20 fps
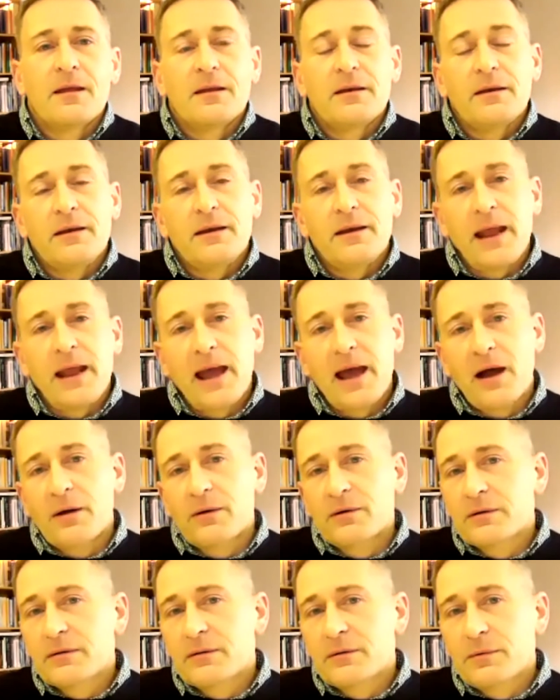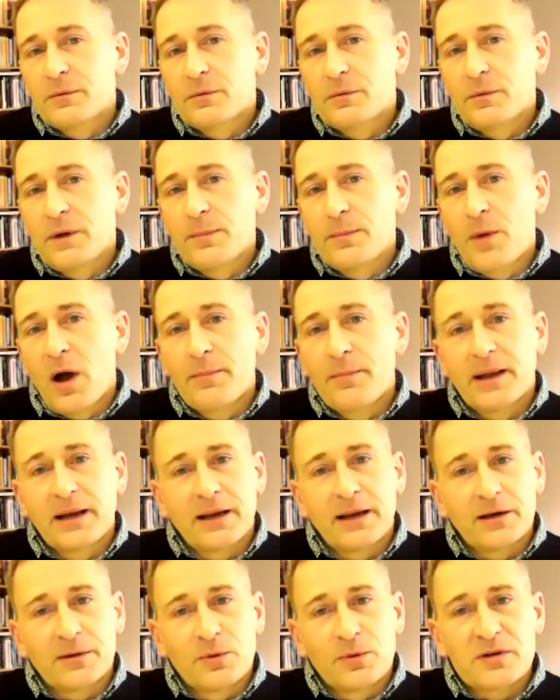Now, we might be a
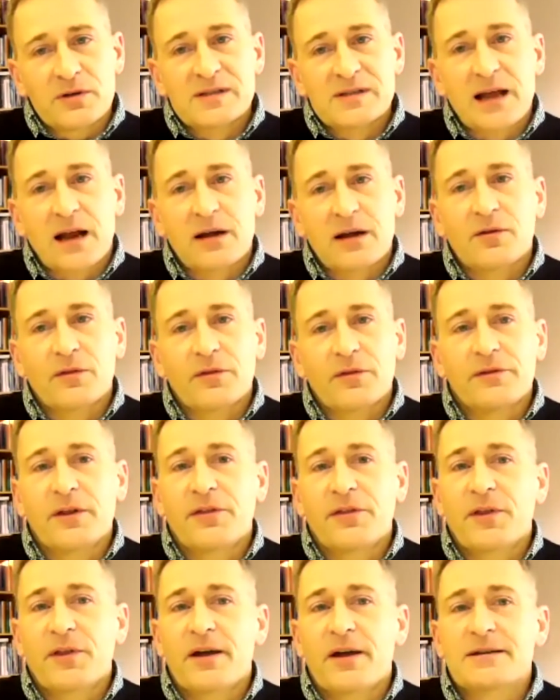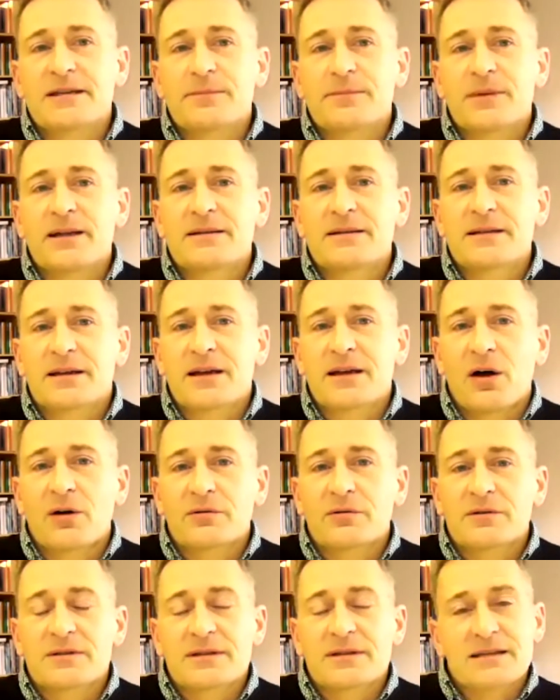little more subtle than a 30-meter
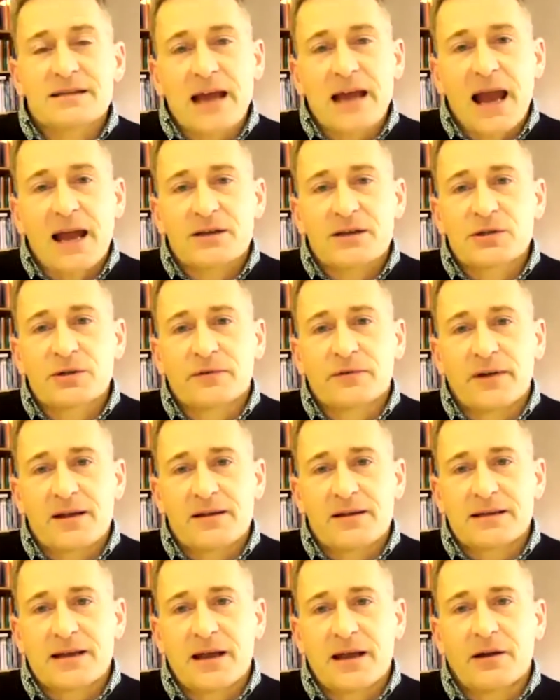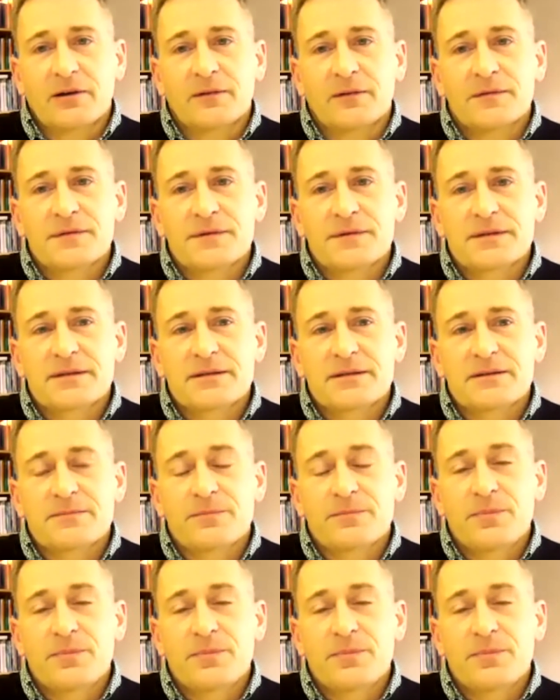golden statue of ourselves,